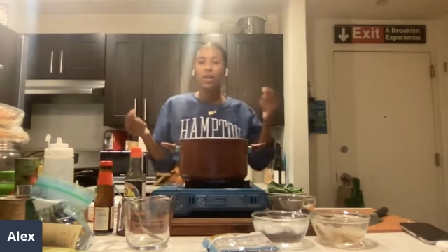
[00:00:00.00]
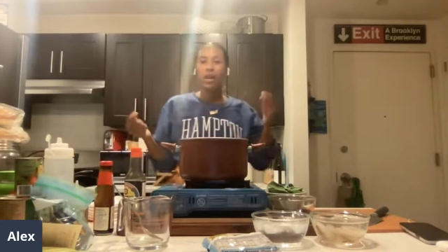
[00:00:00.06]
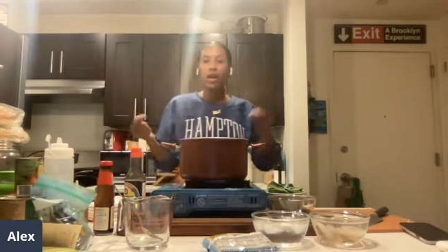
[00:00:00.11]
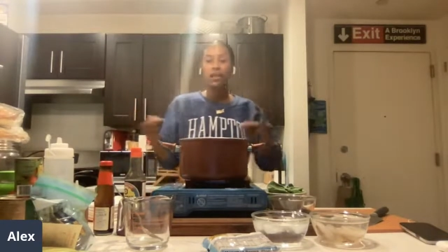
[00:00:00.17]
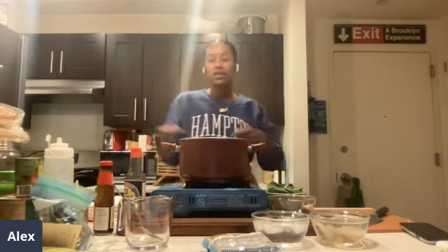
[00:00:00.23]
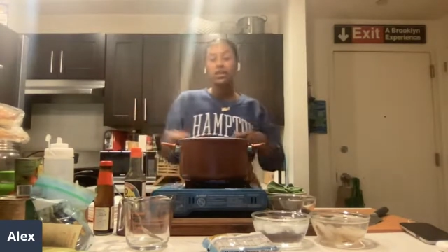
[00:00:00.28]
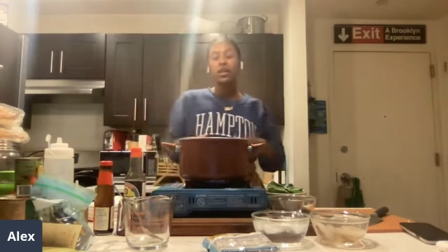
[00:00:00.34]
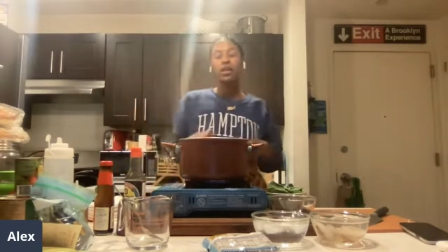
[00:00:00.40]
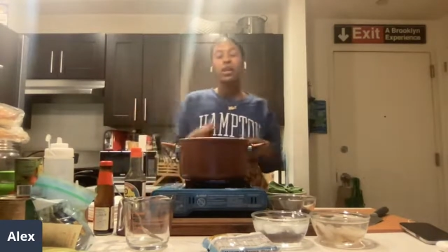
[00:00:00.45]

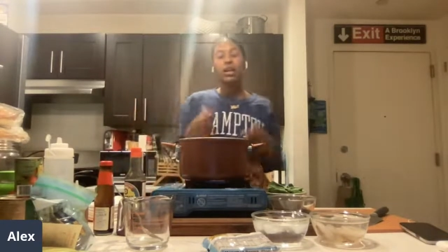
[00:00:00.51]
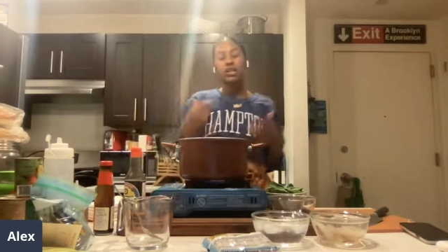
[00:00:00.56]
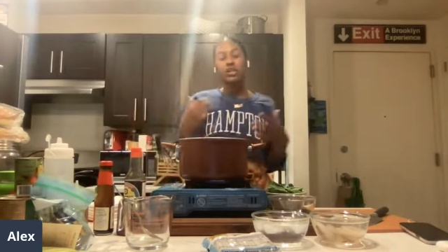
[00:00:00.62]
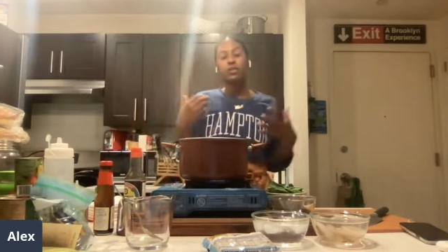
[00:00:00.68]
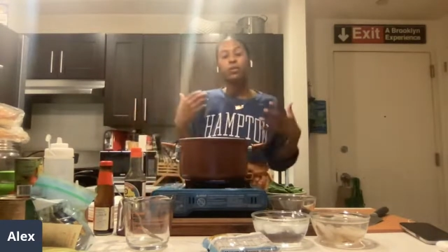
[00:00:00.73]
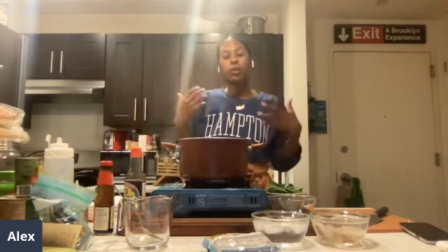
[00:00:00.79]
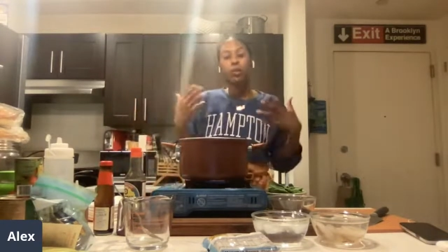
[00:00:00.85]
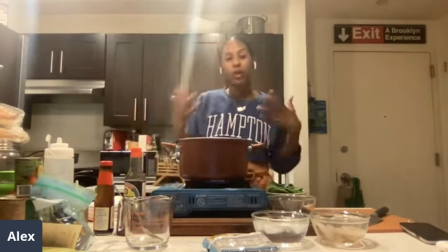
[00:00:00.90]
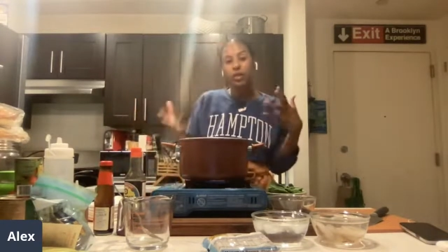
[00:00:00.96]
sauce,
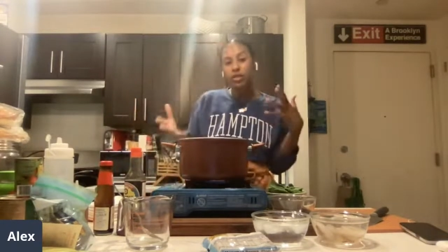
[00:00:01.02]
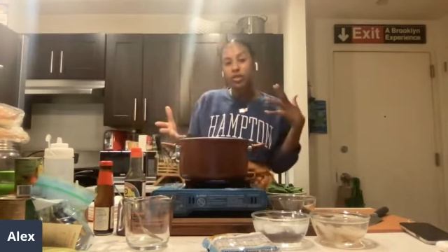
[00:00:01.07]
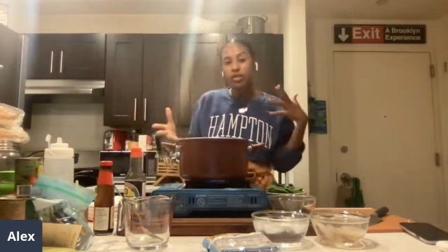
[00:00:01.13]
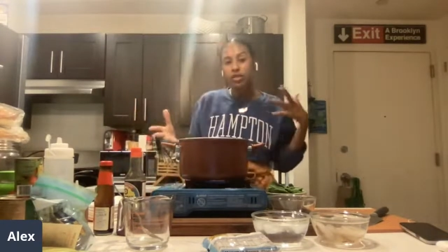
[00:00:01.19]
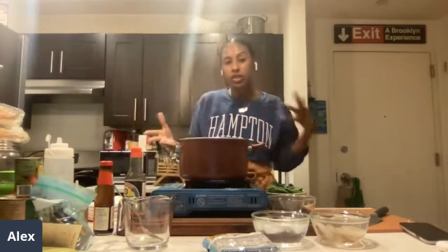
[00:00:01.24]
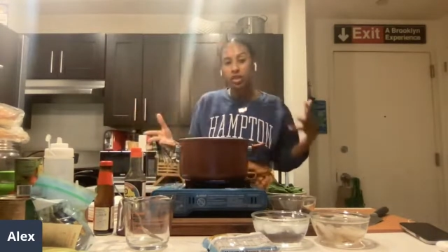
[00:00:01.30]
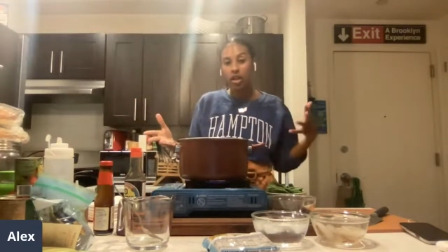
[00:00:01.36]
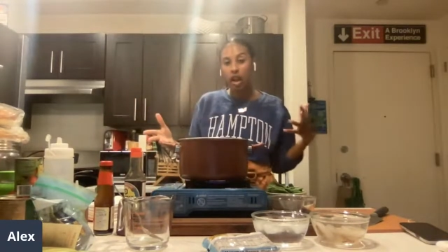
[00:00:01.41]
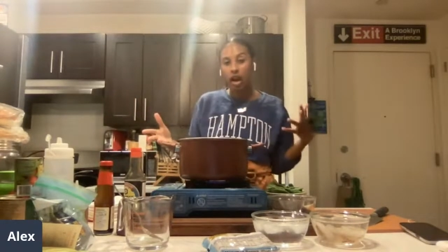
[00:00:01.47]
some
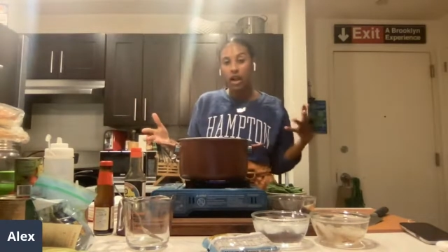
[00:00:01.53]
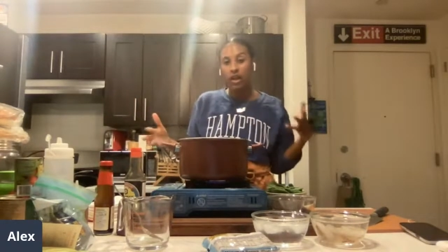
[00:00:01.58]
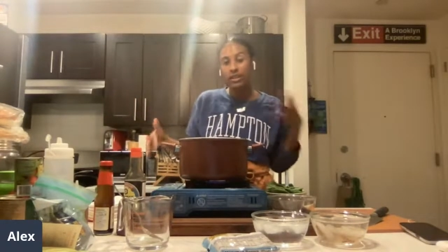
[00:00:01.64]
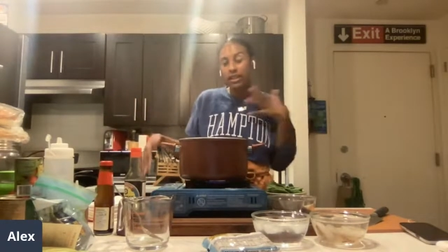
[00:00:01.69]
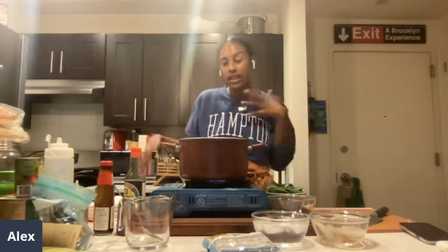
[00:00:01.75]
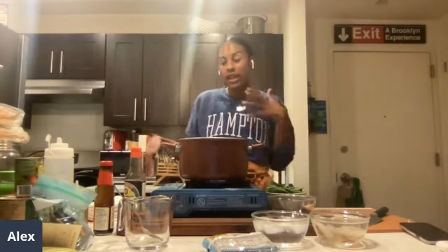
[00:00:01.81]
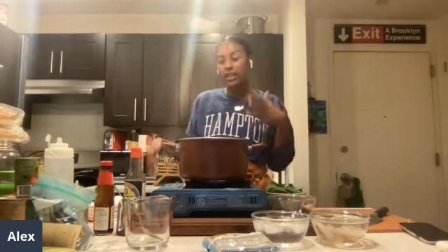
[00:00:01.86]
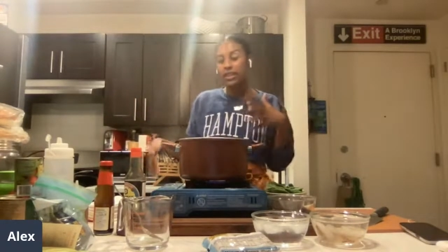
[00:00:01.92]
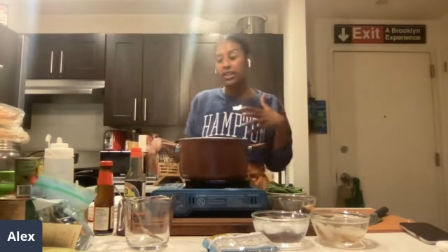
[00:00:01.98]
oyster
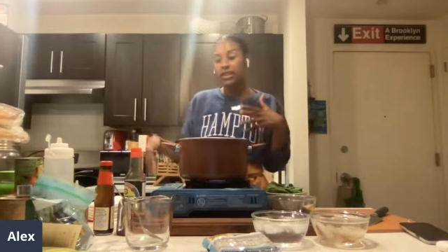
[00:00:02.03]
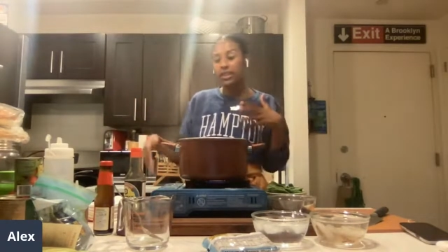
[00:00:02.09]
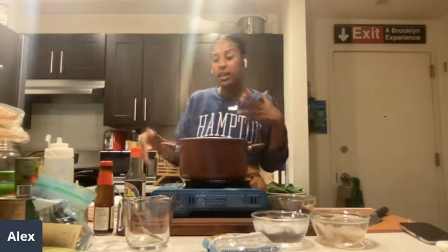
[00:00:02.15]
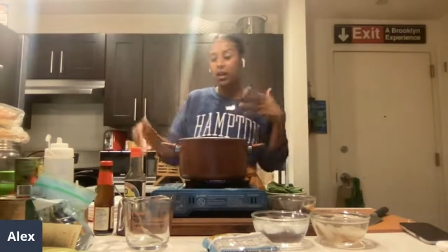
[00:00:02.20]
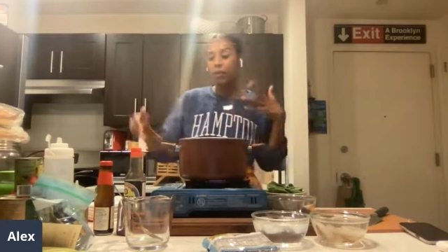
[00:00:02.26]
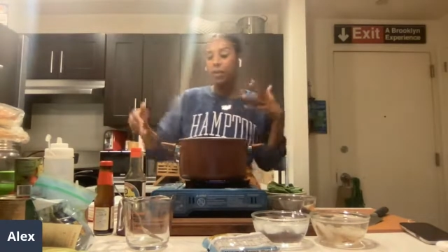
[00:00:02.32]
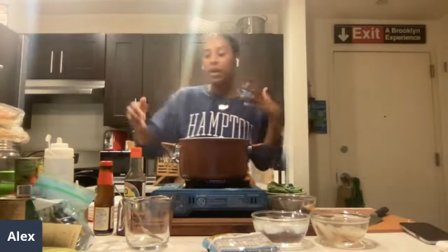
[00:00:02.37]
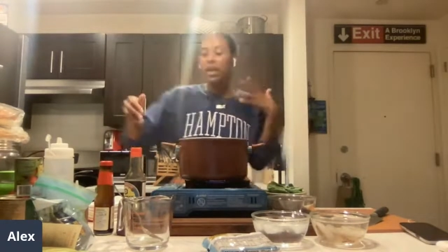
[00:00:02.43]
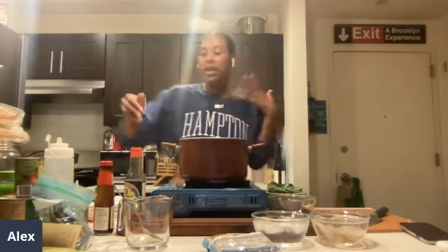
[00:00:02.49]
sauce, and
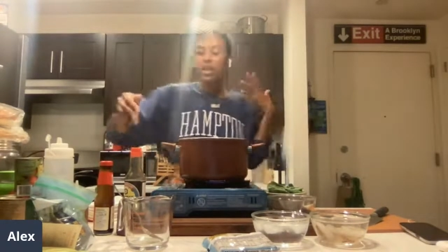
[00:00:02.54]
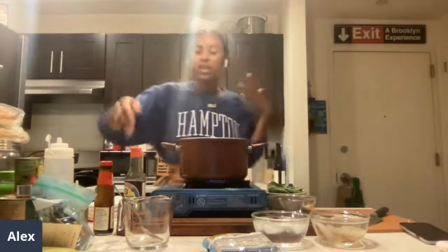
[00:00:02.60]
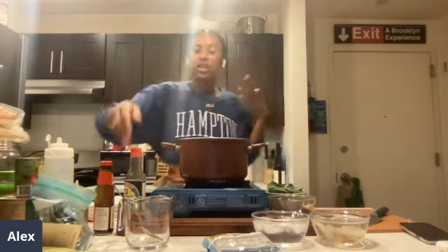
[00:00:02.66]
some